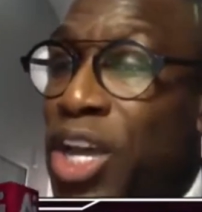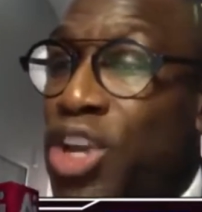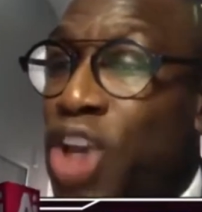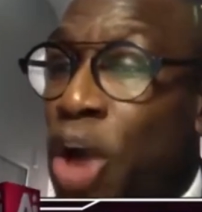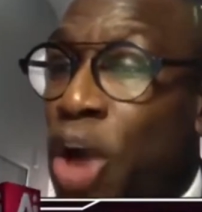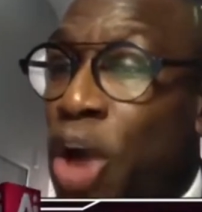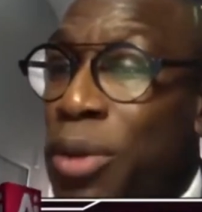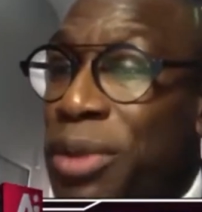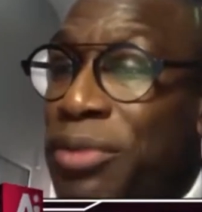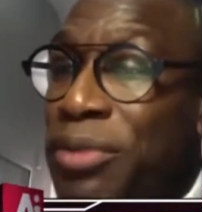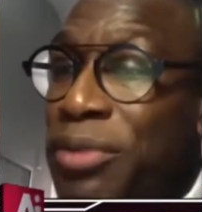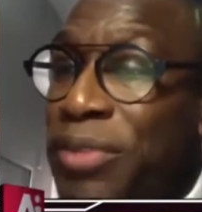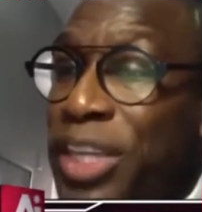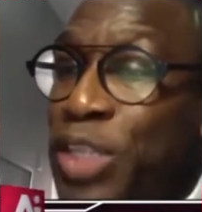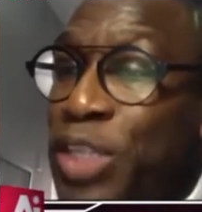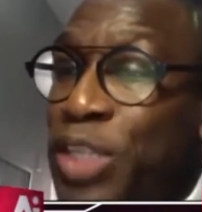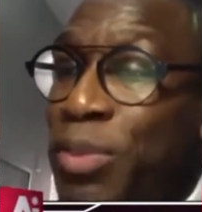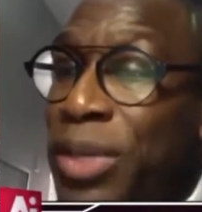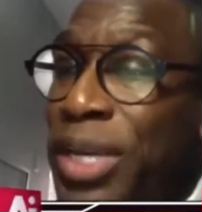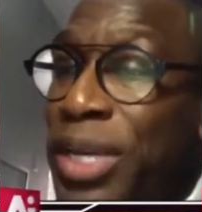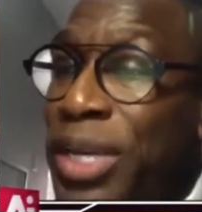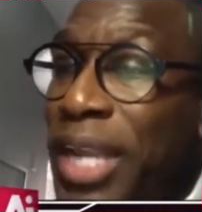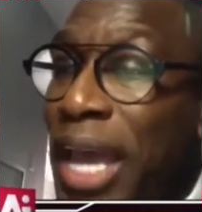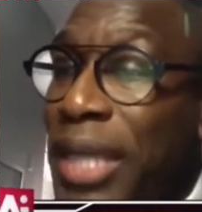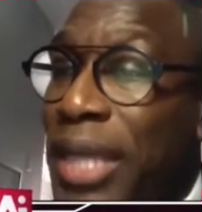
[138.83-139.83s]

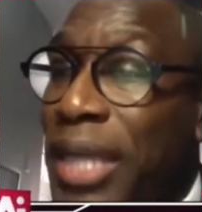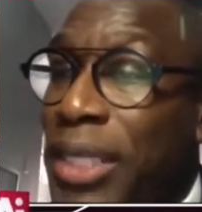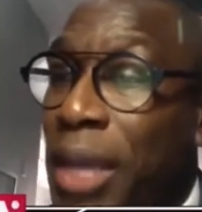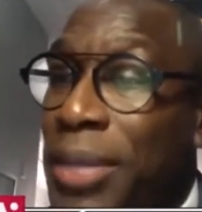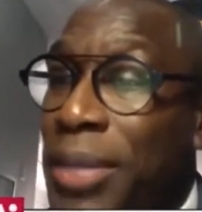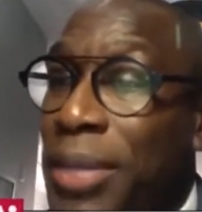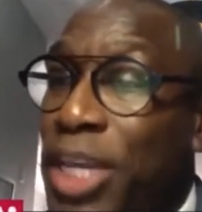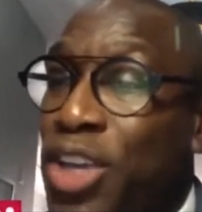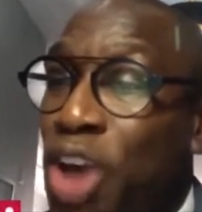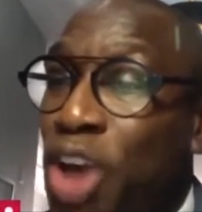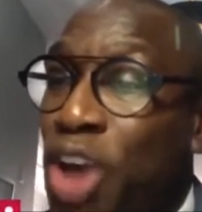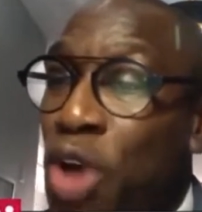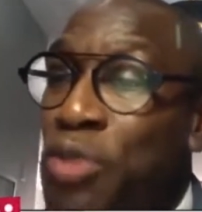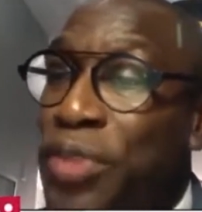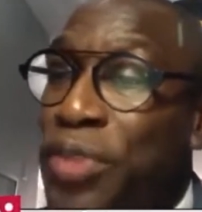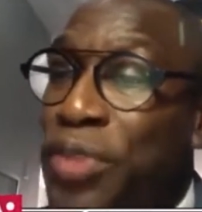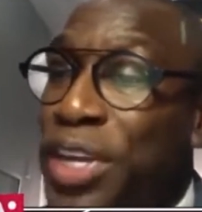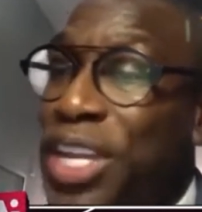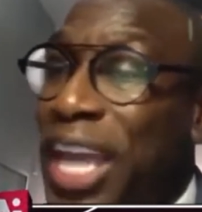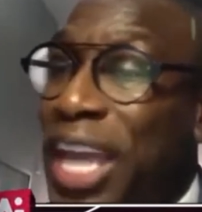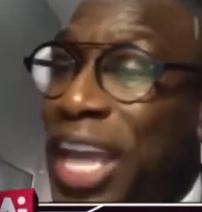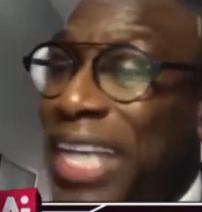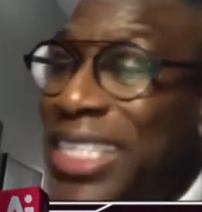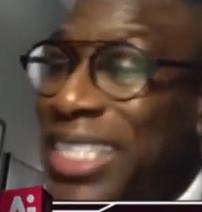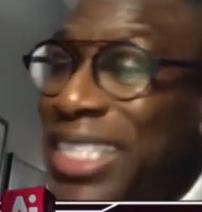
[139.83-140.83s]

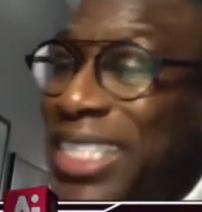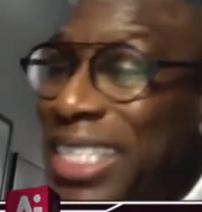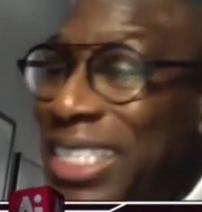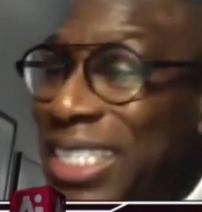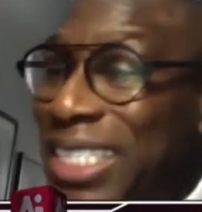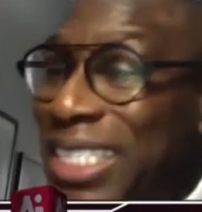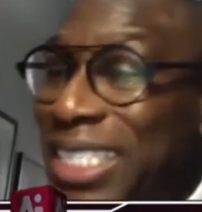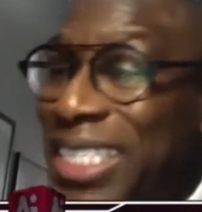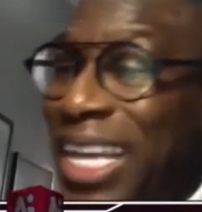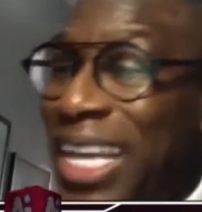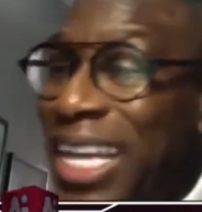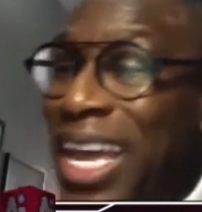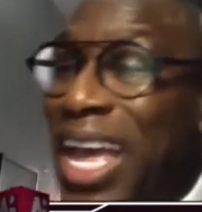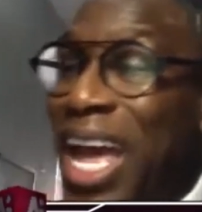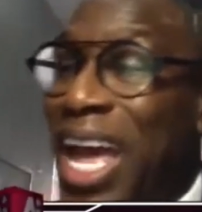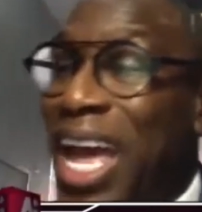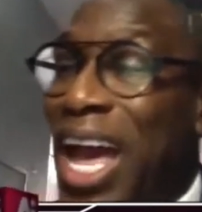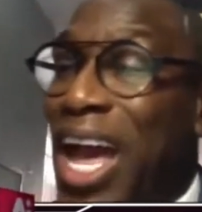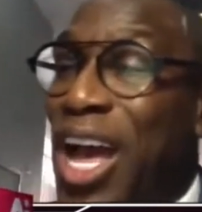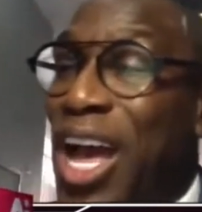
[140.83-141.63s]
COVID-19's